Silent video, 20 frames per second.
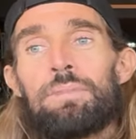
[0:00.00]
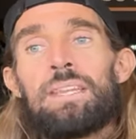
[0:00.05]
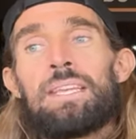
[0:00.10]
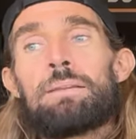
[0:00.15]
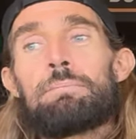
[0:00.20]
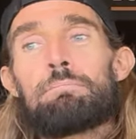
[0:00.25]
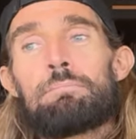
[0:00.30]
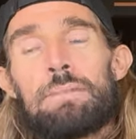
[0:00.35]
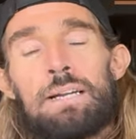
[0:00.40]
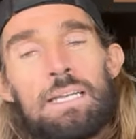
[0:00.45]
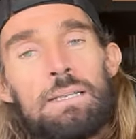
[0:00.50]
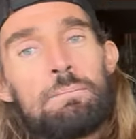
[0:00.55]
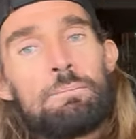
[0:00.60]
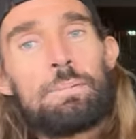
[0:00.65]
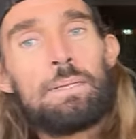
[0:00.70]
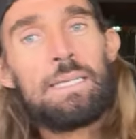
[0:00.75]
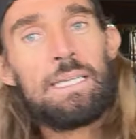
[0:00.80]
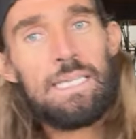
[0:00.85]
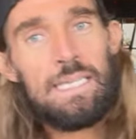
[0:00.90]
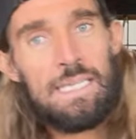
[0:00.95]
it might
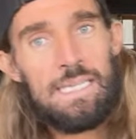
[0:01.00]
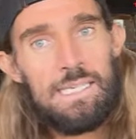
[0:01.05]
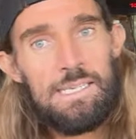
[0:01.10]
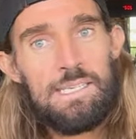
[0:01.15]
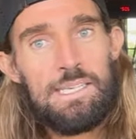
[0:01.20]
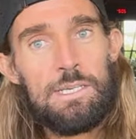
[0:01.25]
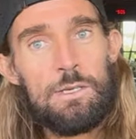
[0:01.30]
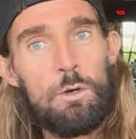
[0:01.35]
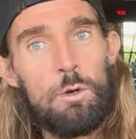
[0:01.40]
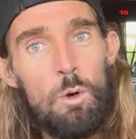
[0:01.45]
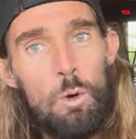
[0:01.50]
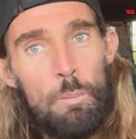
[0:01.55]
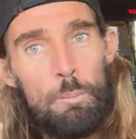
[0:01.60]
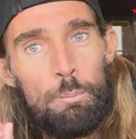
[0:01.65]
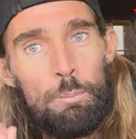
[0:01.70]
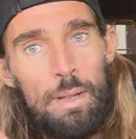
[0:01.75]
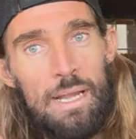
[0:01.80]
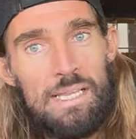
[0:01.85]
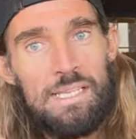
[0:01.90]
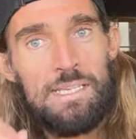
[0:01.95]
be easier or
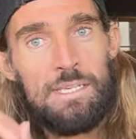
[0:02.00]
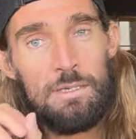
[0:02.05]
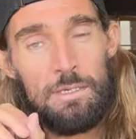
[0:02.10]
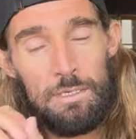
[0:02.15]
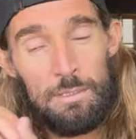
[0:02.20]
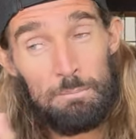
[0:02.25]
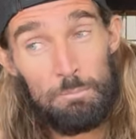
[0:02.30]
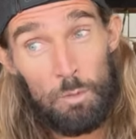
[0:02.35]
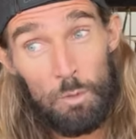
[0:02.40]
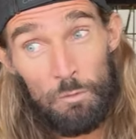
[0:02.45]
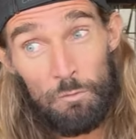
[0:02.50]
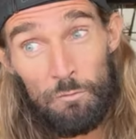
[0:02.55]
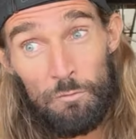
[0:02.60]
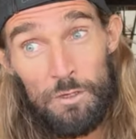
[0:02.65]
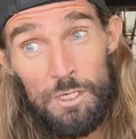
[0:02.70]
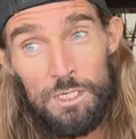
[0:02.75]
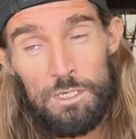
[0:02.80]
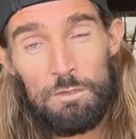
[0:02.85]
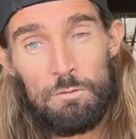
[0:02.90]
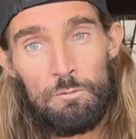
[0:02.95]
better, more
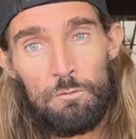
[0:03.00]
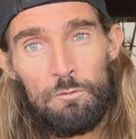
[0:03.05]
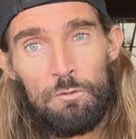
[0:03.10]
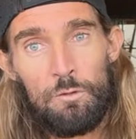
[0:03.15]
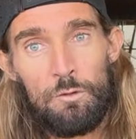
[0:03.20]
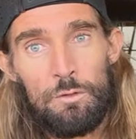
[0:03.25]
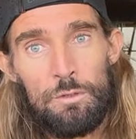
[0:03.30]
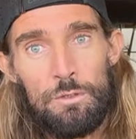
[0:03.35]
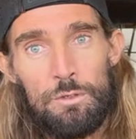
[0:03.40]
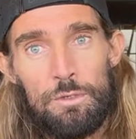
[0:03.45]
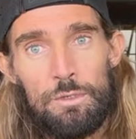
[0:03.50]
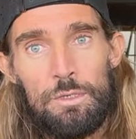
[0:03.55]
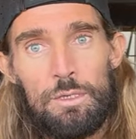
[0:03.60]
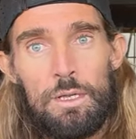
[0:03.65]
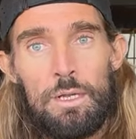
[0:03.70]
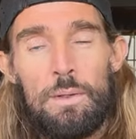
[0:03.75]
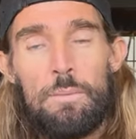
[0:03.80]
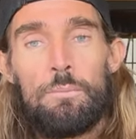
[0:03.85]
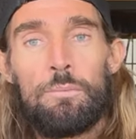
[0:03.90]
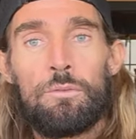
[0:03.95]
efficient for you
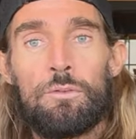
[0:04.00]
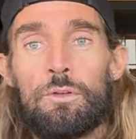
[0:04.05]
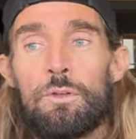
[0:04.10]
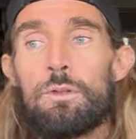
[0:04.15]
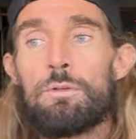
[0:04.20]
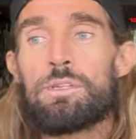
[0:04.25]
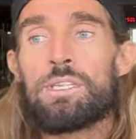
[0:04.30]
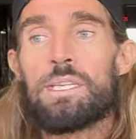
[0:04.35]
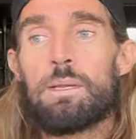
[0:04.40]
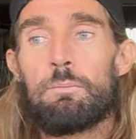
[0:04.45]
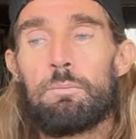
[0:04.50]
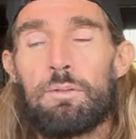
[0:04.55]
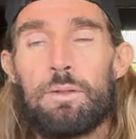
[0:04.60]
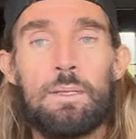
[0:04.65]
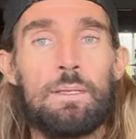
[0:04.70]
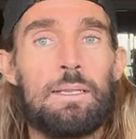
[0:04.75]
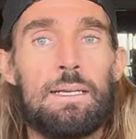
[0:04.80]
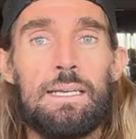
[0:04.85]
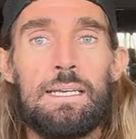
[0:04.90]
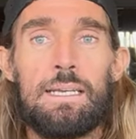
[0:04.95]
to do
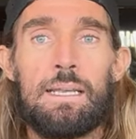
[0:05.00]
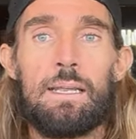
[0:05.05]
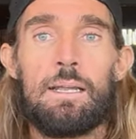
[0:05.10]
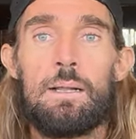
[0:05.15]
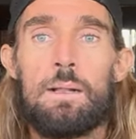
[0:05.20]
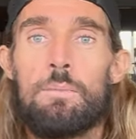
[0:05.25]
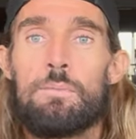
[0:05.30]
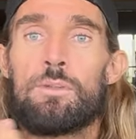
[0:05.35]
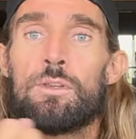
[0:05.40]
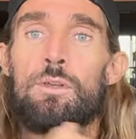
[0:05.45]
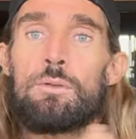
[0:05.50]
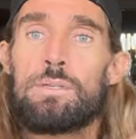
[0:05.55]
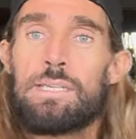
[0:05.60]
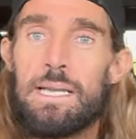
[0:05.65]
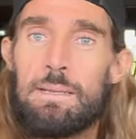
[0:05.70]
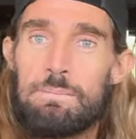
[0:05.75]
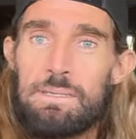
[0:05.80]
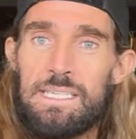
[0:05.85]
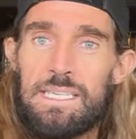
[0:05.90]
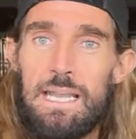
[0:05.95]
something like 2
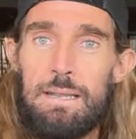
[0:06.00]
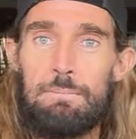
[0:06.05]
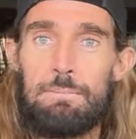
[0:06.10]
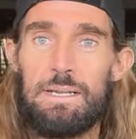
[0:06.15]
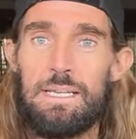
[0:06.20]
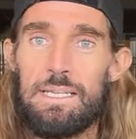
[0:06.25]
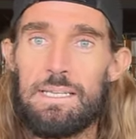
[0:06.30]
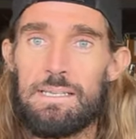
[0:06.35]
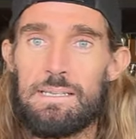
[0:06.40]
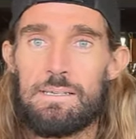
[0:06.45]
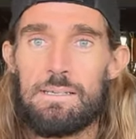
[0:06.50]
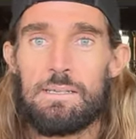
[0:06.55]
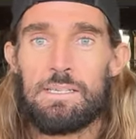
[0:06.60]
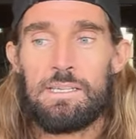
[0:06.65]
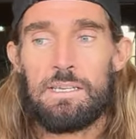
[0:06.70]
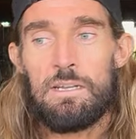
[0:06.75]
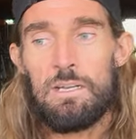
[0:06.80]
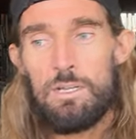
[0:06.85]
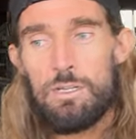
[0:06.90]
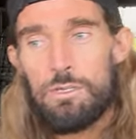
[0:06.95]
times 10 minutes,
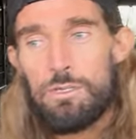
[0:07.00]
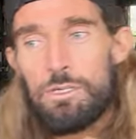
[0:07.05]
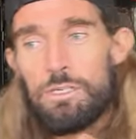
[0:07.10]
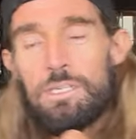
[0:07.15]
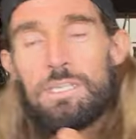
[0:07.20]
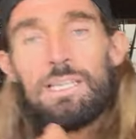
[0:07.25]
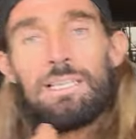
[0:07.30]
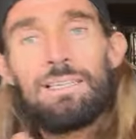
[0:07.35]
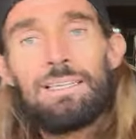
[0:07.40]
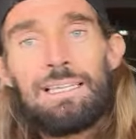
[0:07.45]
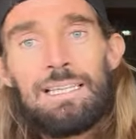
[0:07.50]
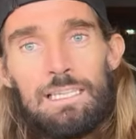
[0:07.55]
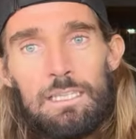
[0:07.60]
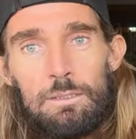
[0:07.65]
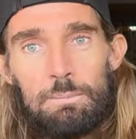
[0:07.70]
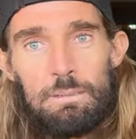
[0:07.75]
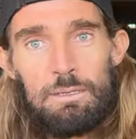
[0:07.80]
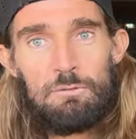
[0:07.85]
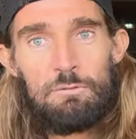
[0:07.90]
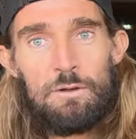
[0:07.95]
just a little
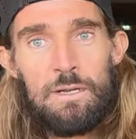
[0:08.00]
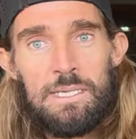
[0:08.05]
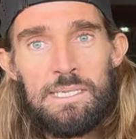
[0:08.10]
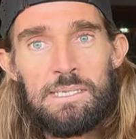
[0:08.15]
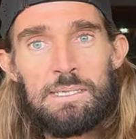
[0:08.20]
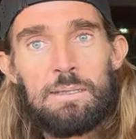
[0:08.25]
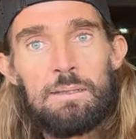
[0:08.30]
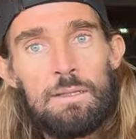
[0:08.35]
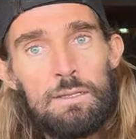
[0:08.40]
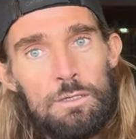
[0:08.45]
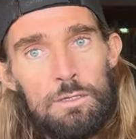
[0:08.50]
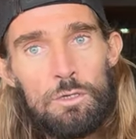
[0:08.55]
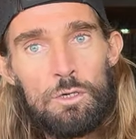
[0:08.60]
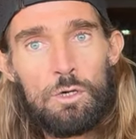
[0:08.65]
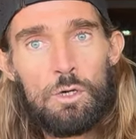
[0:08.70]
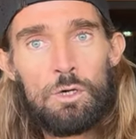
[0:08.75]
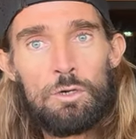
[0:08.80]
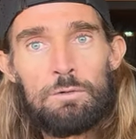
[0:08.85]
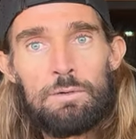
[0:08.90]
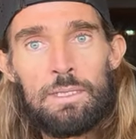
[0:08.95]
bit faster than you're
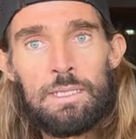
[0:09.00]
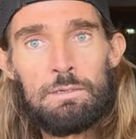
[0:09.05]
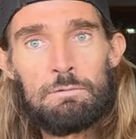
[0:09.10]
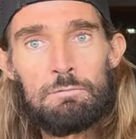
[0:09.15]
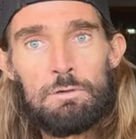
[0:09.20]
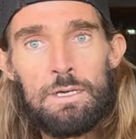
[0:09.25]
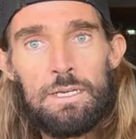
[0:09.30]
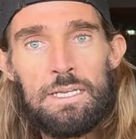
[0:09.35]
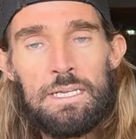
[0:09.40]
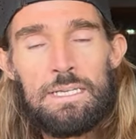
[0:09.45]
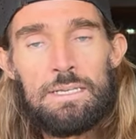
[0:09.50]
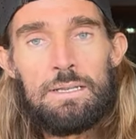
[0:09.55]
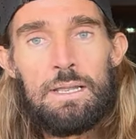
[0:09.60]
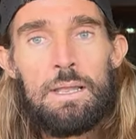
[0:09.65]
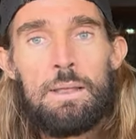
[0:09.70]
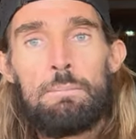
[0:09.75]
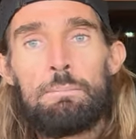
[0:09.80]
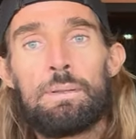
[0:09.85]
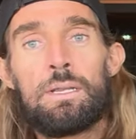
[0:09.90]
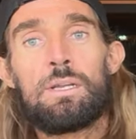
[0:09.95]
currently running,
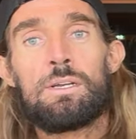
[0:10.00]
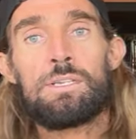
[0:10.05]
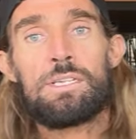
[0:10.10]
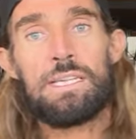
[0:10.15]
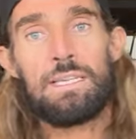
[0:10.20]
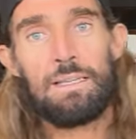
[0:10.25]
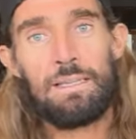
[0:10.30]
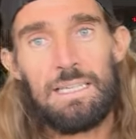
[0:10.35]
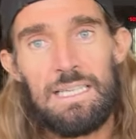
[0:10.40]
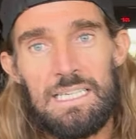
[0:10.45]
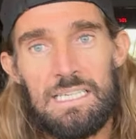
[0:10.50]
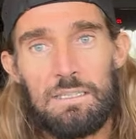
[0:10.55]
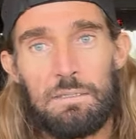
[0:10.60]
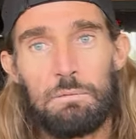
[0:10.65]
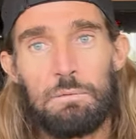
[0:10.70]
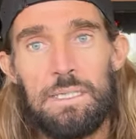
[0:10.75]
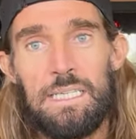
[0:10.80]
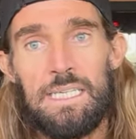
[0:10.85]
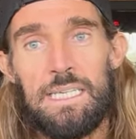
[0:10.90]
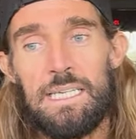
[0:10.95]
because in the last
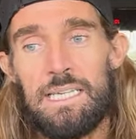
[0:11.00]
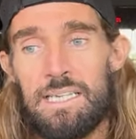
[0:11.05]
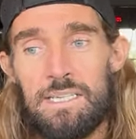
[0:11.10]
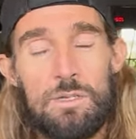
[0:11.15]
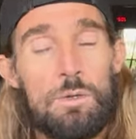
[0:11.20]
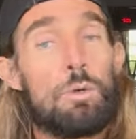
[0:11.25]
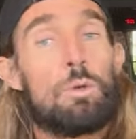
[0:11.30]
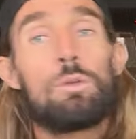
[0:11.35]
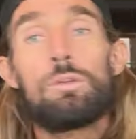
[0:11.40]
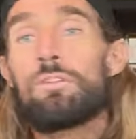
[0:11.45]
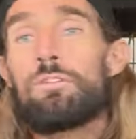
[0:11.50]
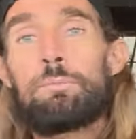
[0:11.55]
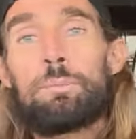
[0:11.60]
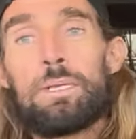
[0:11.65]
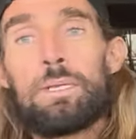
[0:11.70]
3 years, all you've